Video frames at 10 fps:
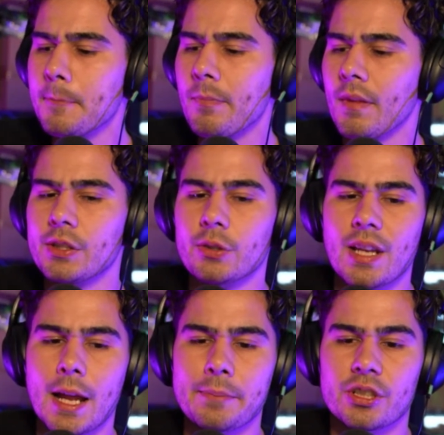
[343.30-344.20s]
So
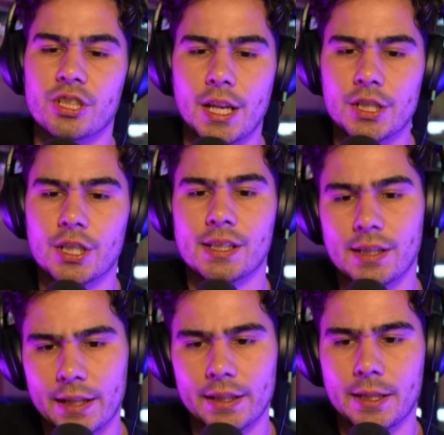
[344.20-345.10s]
times are changing
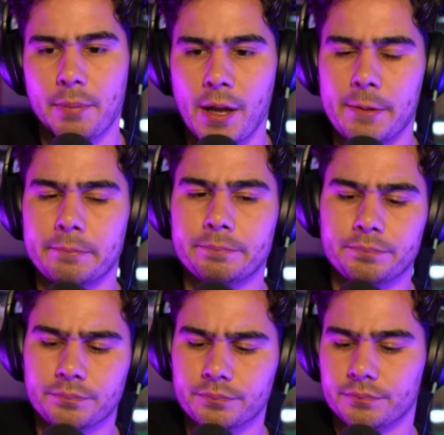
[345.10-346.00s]
slightly, but
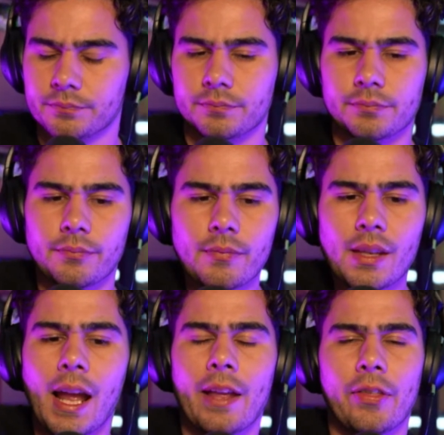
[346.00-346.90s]

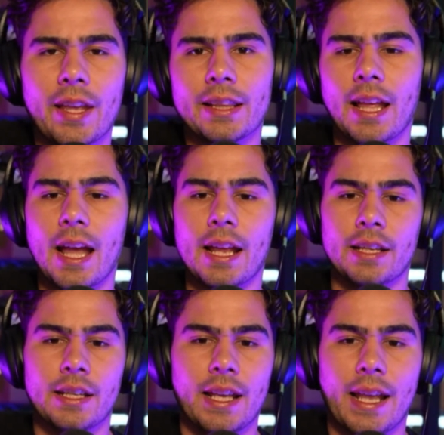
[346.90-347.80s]
I think that
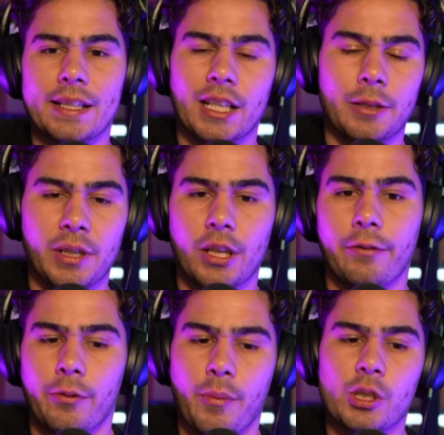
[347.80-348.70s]
it's going to be good
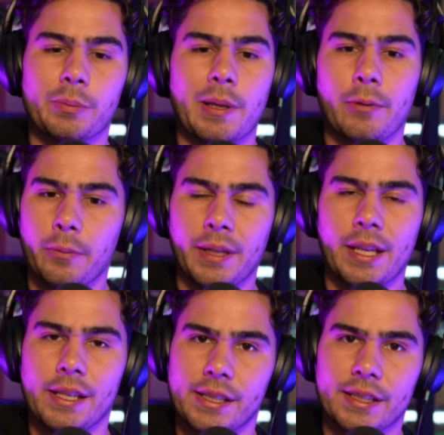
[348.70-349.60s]
for most people
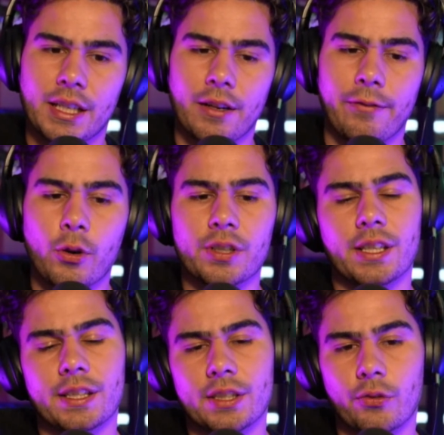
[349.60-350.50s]
because it's going to force
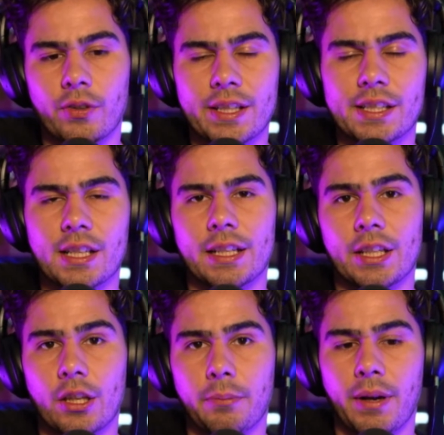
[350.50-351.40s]
us to really study
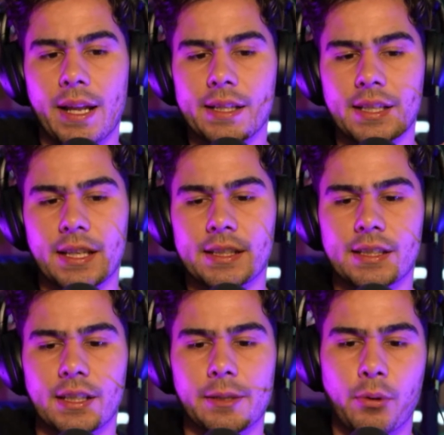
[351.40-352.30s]
good brands and
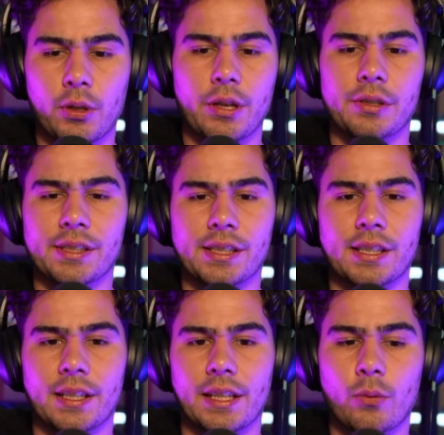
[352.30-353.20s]
study bolos and
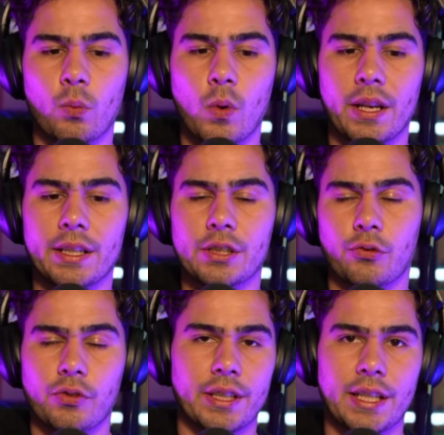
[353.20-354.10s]
study what is
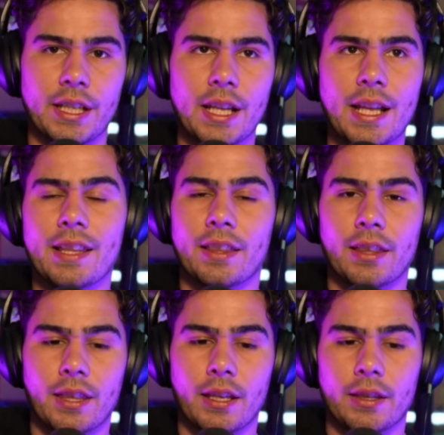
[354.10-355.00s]
really
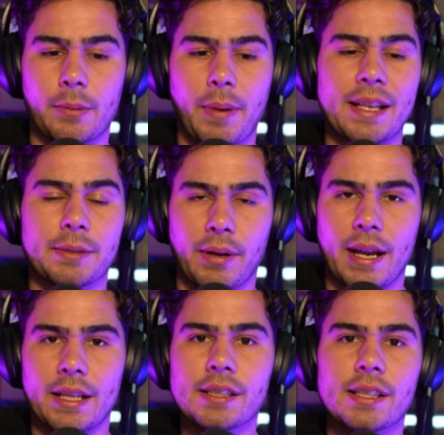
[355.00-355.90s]
the best
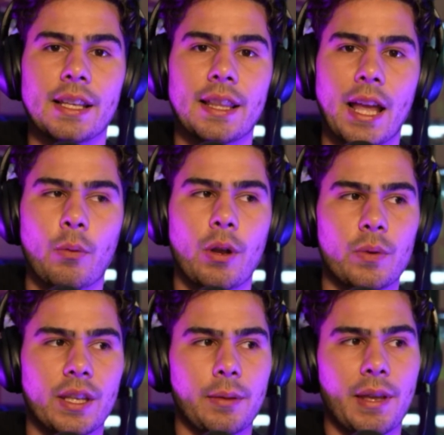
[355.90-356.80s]
brands. And that way
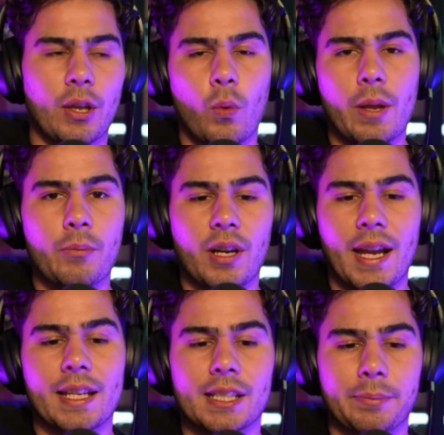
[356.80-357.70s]
we can make way more
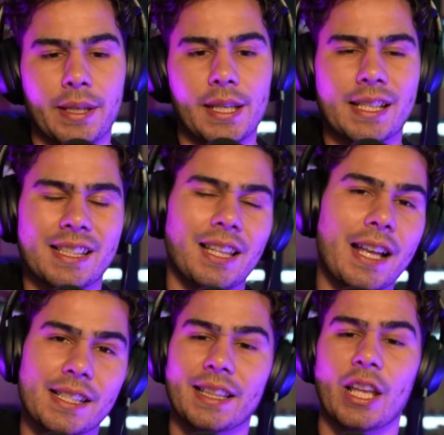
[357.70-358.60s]
ASP, because the
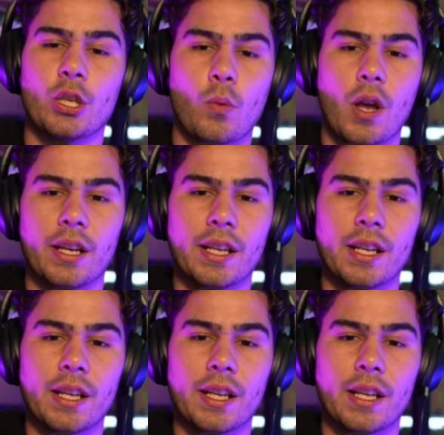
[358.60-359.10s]
last thing that you want